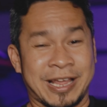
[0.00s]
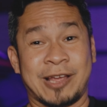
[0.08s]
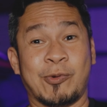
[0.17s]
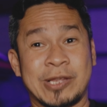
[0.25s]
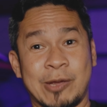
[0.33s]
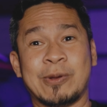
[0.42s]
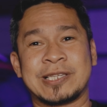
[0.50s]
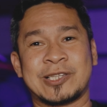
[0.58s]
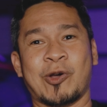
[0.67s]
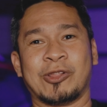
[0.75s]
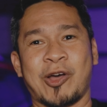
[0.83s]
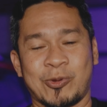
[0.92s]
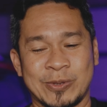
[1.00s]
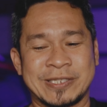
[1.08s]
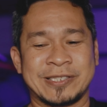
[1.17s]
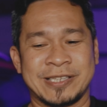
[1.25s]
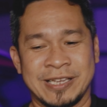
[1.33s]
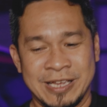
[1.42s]
Yeah, it was so low. It
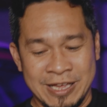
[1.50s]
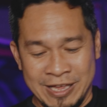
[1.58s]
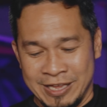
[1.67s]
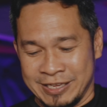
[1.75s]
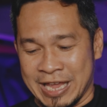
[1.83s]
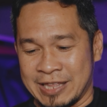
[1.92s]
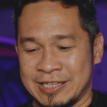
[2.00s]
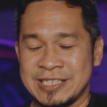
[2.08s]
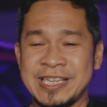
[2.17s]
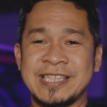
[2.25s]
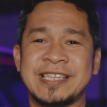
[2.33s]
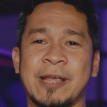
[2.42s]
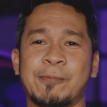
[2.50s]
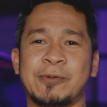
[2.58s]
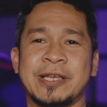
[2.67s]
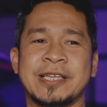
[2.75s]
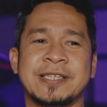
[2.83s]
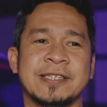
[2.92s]
was, yeah, and this lens like
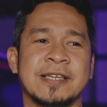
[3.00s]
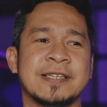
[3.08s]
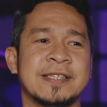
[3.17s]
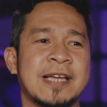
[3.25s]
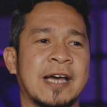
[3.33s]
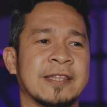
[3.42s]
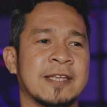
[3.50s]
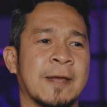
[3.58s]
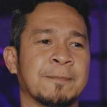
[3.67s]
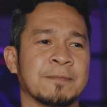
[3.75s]
is not